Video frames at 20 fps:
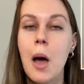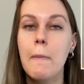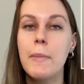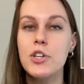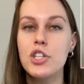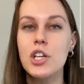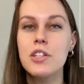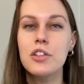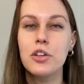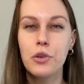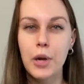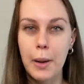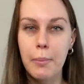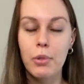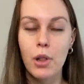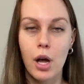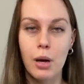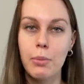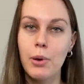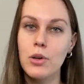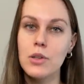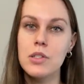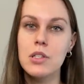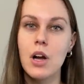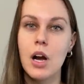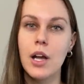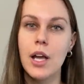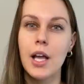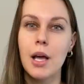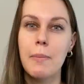But she has a great blog post
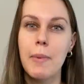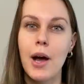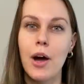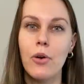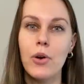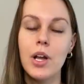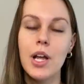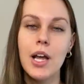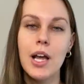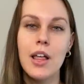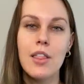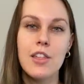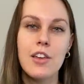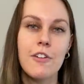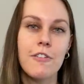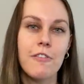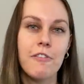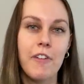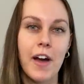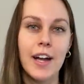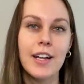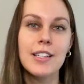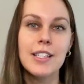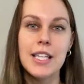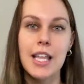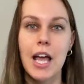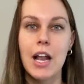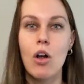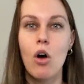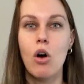talking about the effects
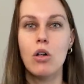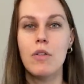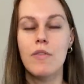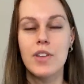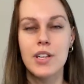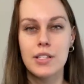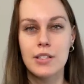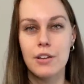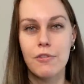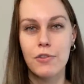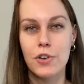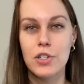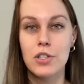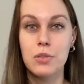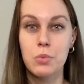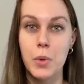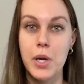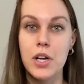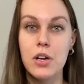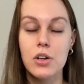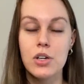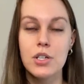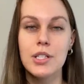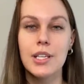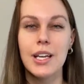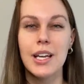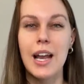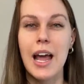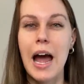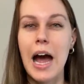that all of these different sweeteners
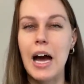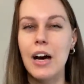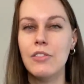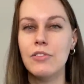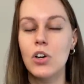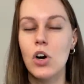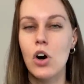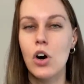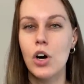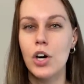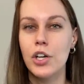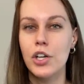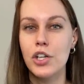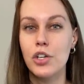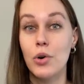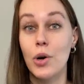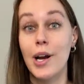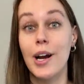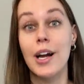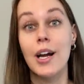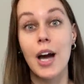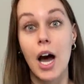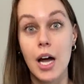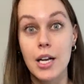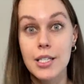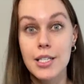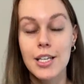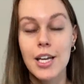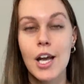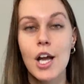can have on your
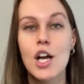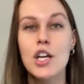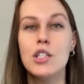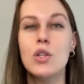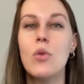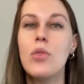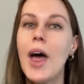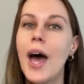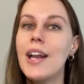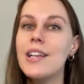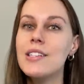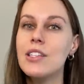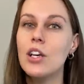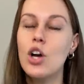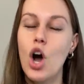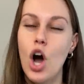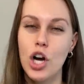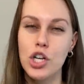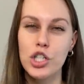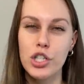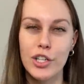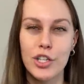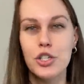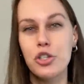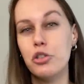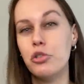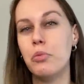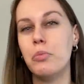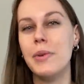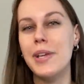gut. So that is the caution
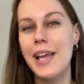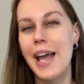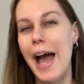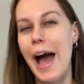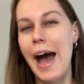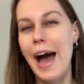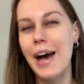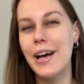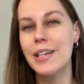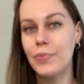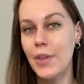to be had,